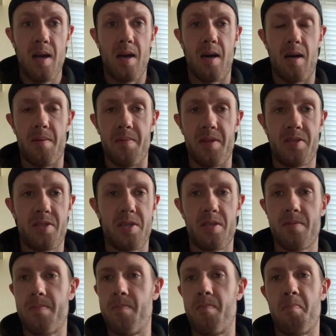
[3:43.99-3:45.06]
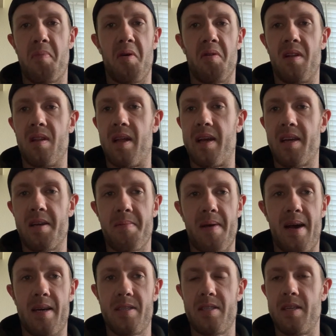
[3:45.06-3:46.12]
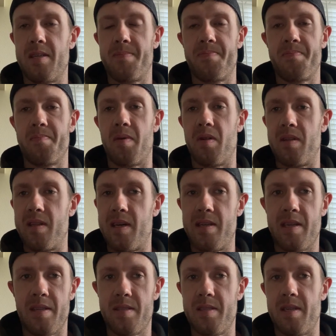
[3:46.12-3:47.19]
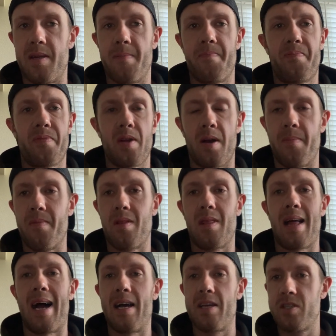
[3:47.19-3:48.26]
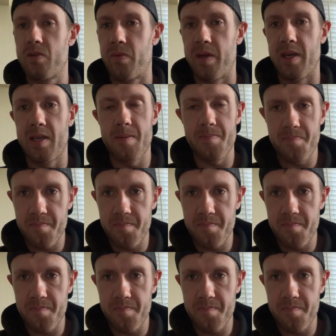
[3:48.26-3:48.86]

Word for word: Um, it's just building leg capacity, building that density. Um, last week,